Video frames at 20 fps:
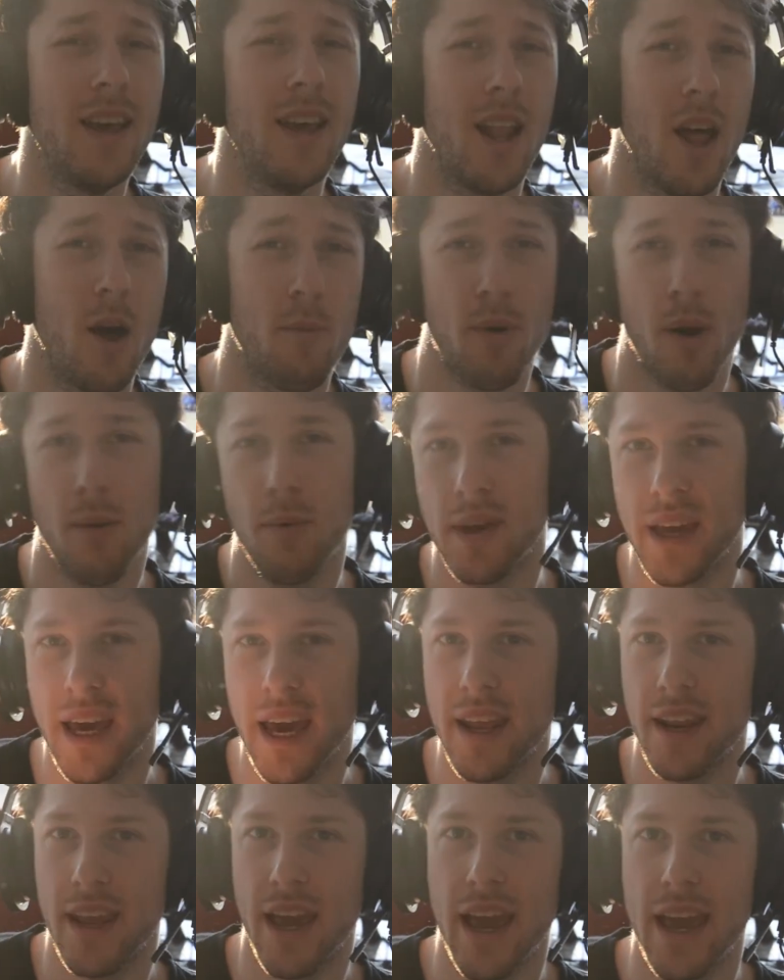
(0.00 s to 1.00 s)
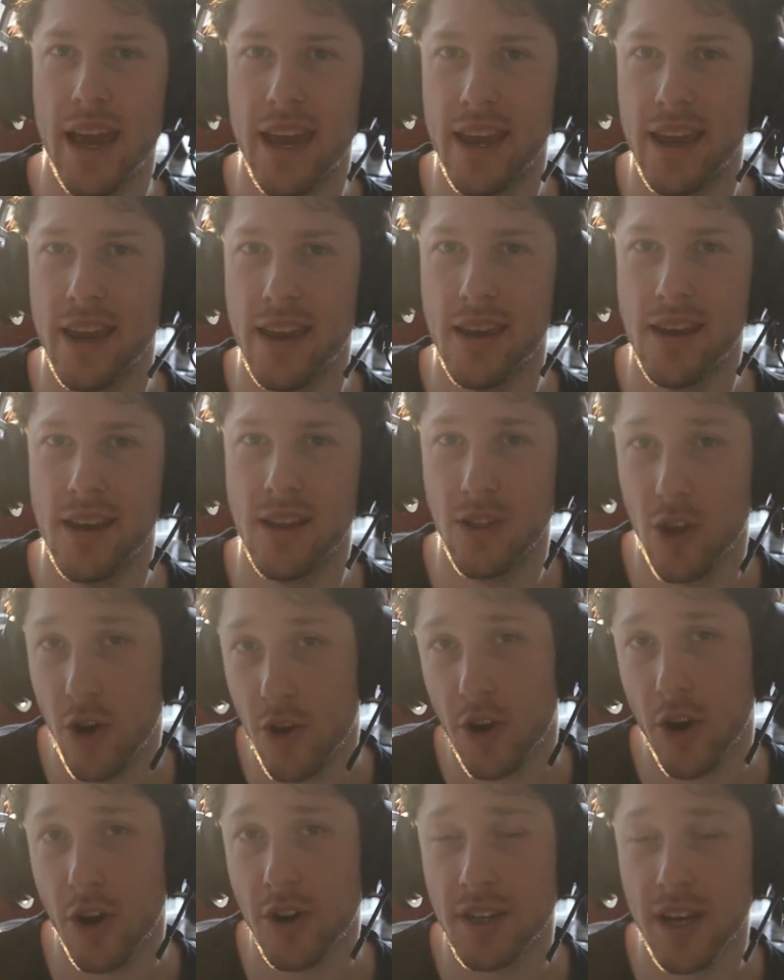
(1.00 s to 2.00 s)
I'll probably get a
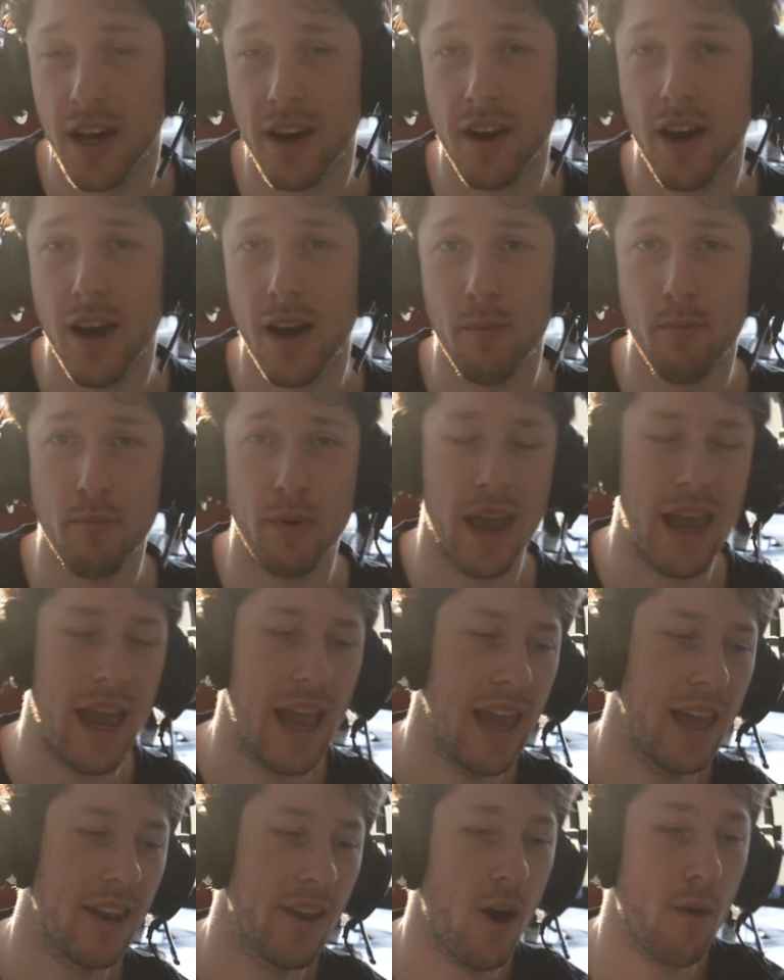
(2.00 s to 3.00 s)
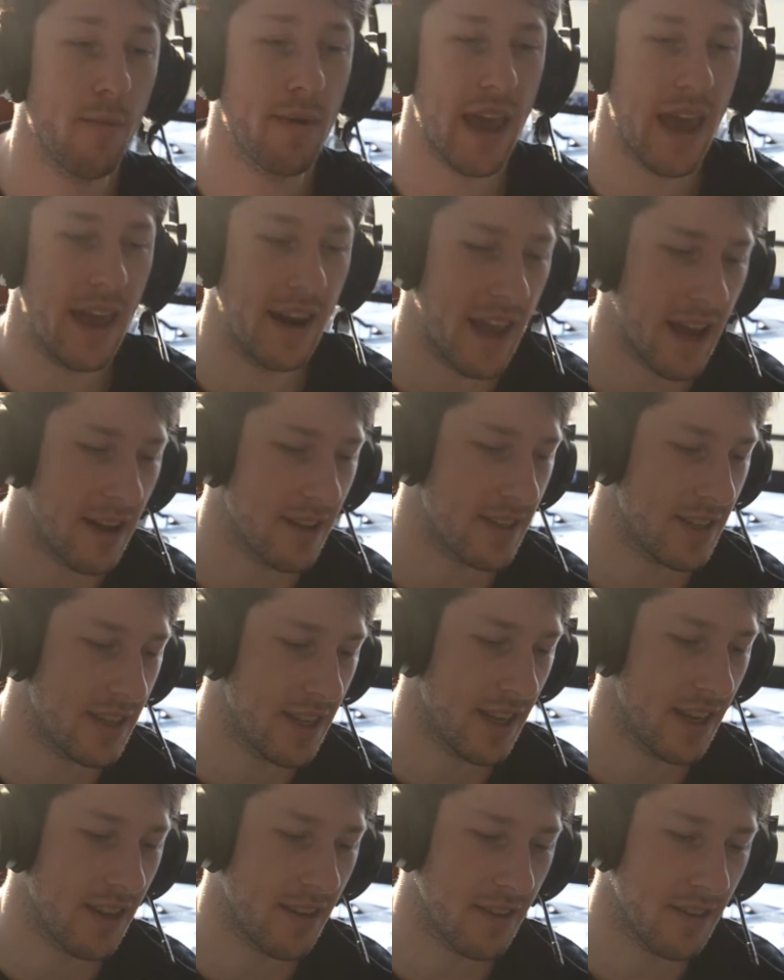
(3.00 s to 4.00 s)
logo done up, and I'll be
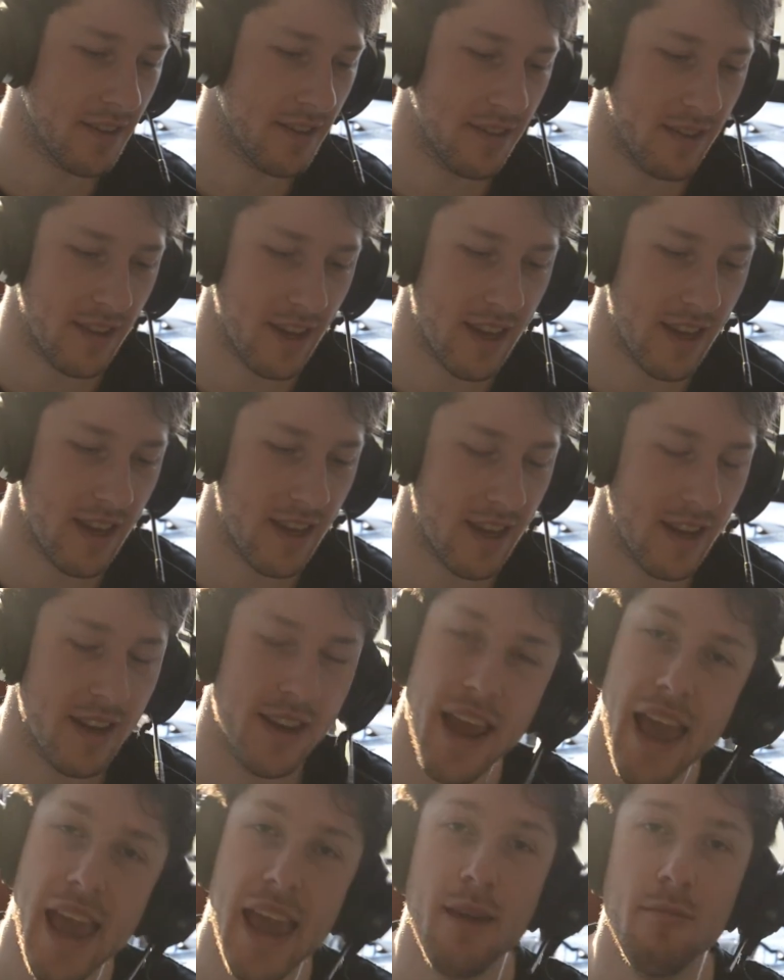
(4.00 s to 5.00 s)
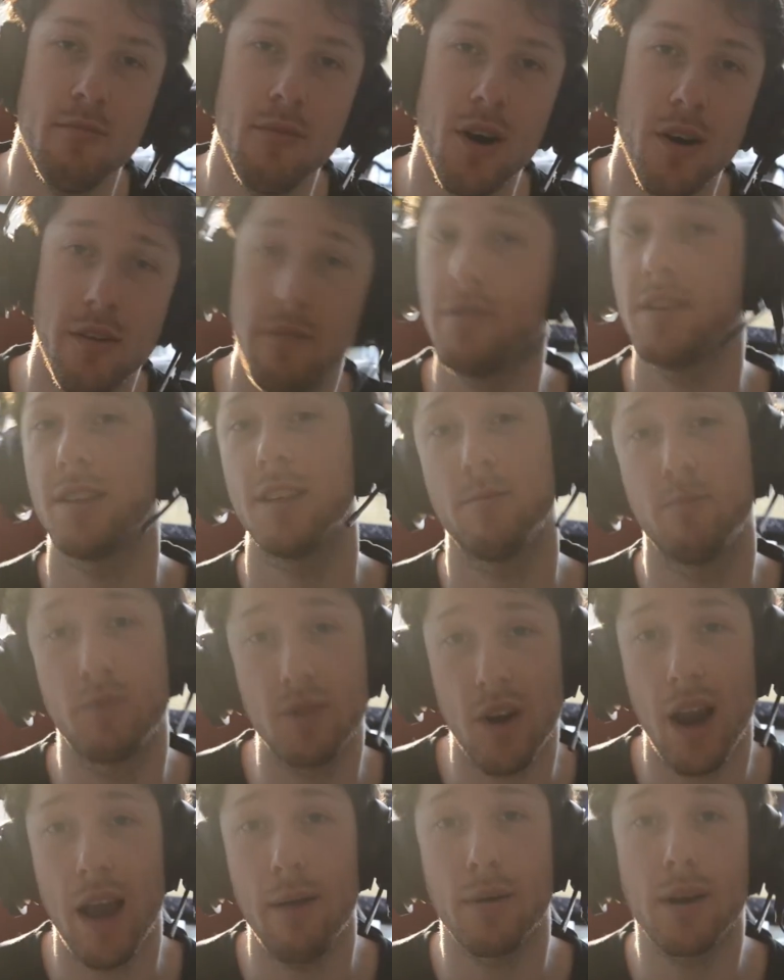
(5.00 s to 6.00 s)
announcing the name of the
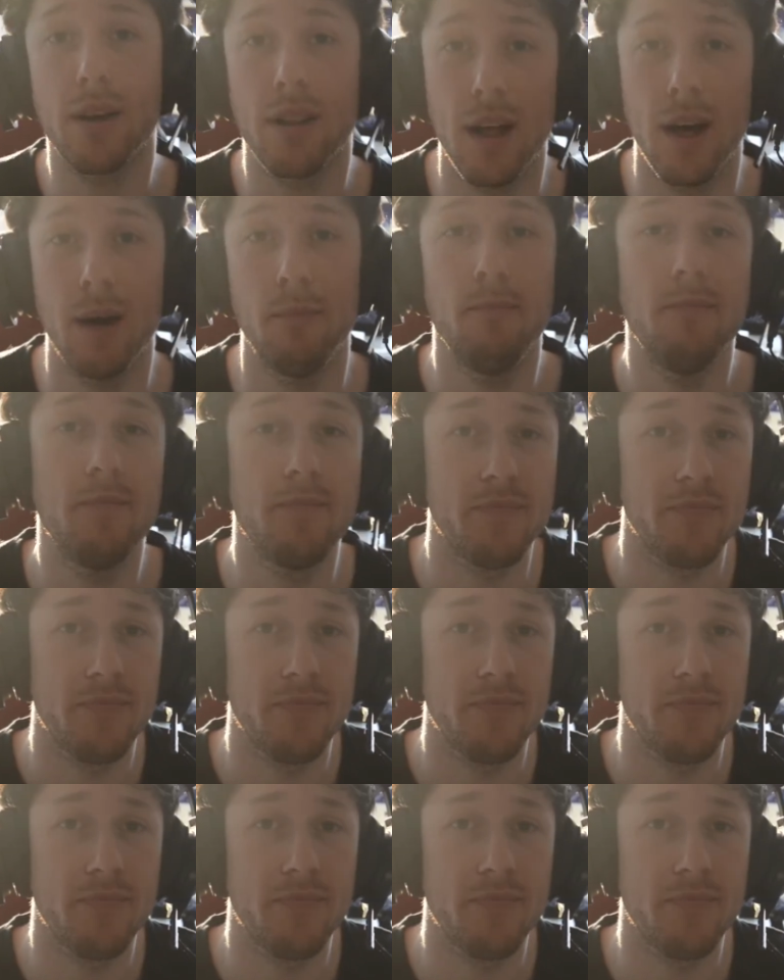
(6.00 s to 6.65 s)
subscriber club.